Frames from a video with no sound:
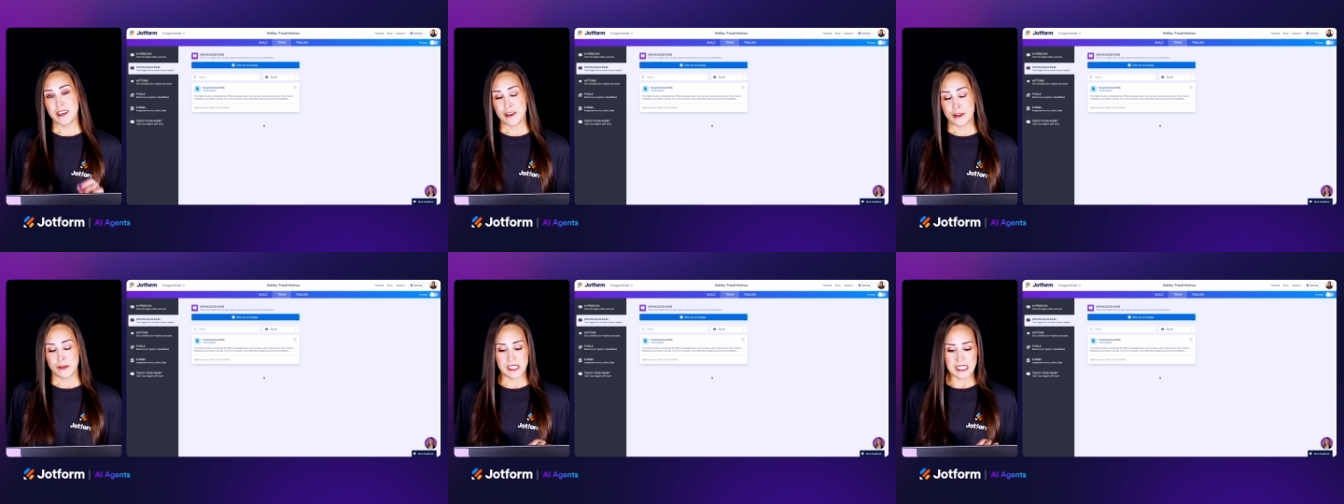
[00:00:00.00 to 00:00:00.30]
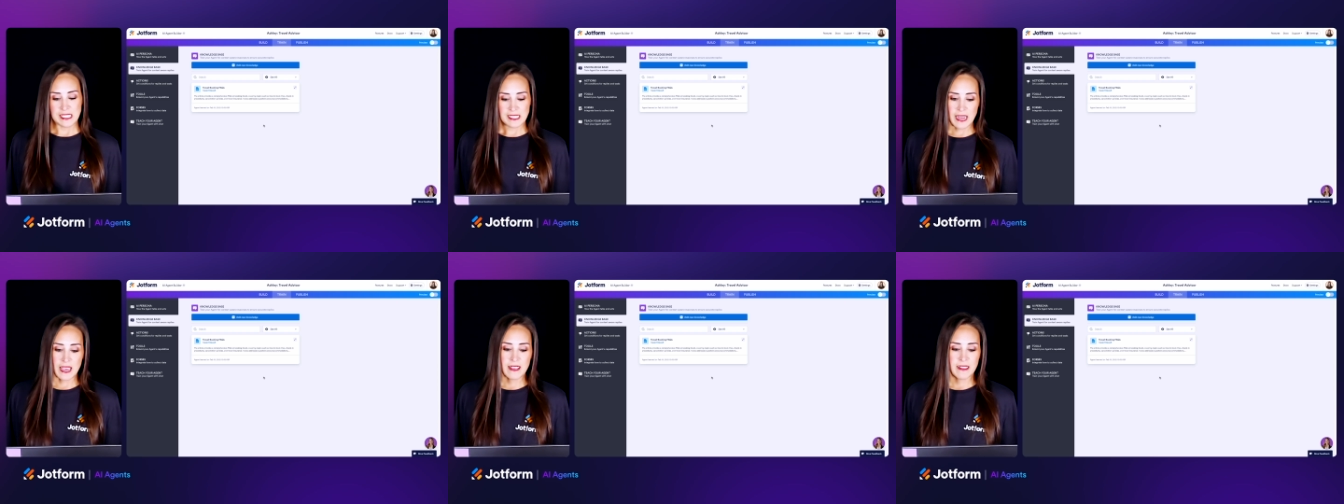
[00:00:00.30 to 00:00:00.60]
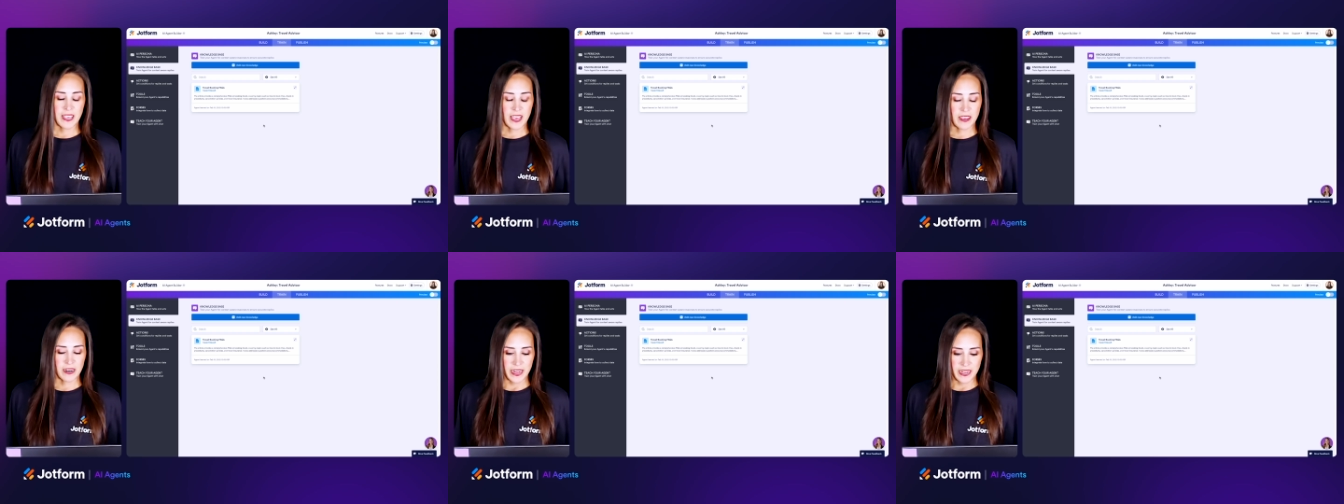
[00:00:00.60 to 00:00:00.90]
it knows
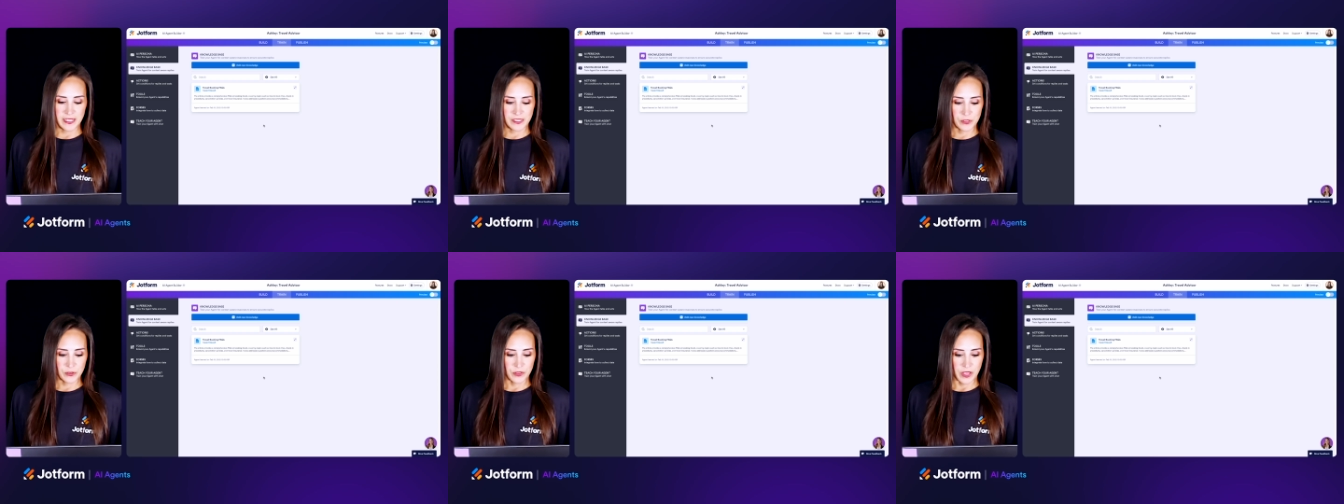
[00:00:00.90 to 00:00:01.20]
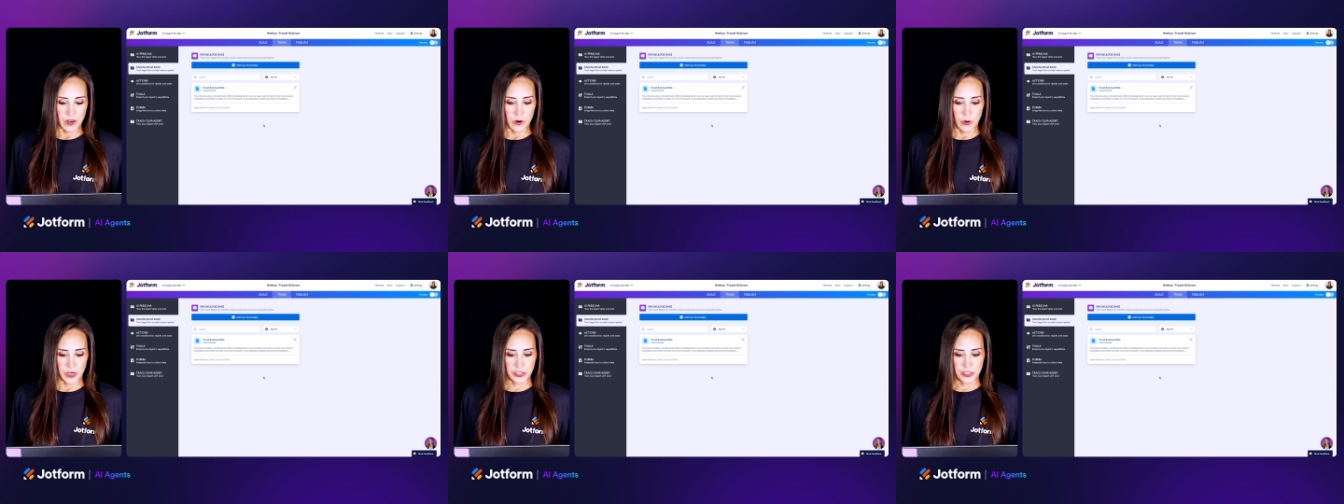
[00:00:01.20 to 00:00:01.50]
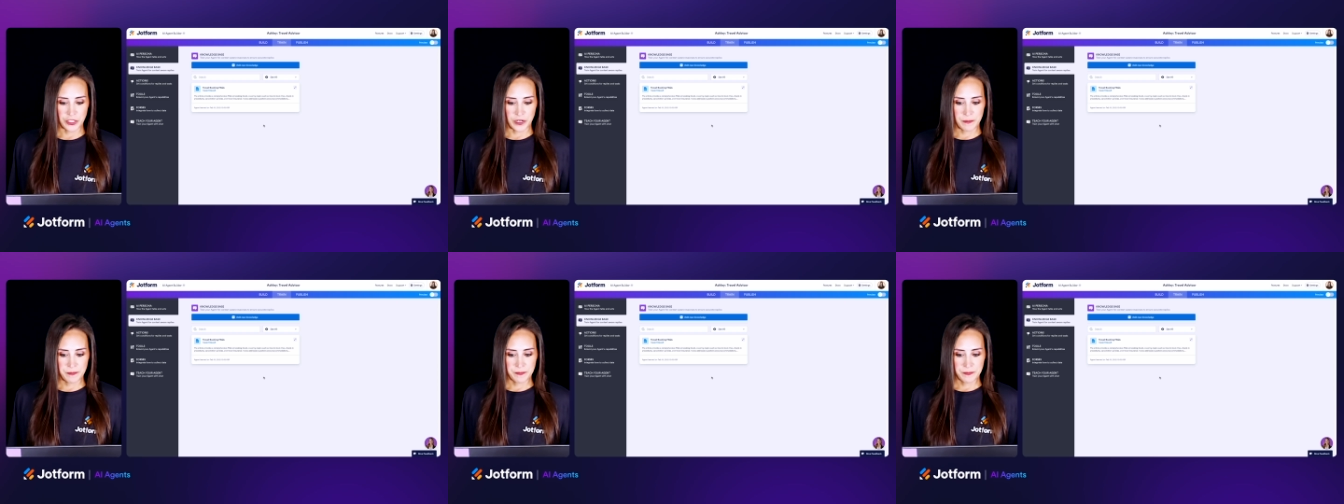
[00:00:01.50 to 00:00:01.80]
exactly how to answer that
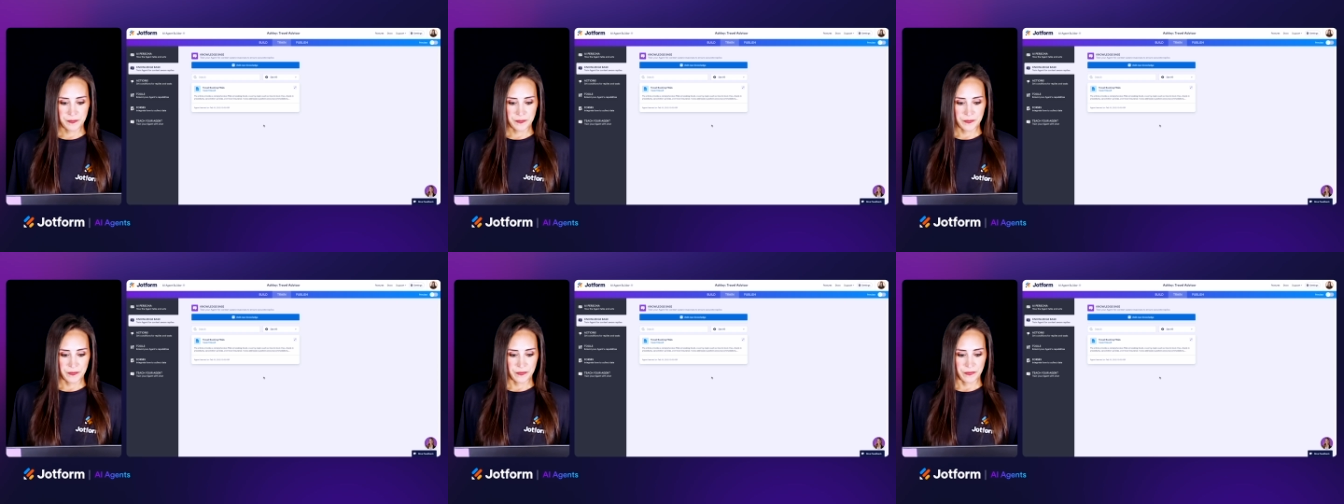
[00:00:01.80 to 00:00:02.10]
question.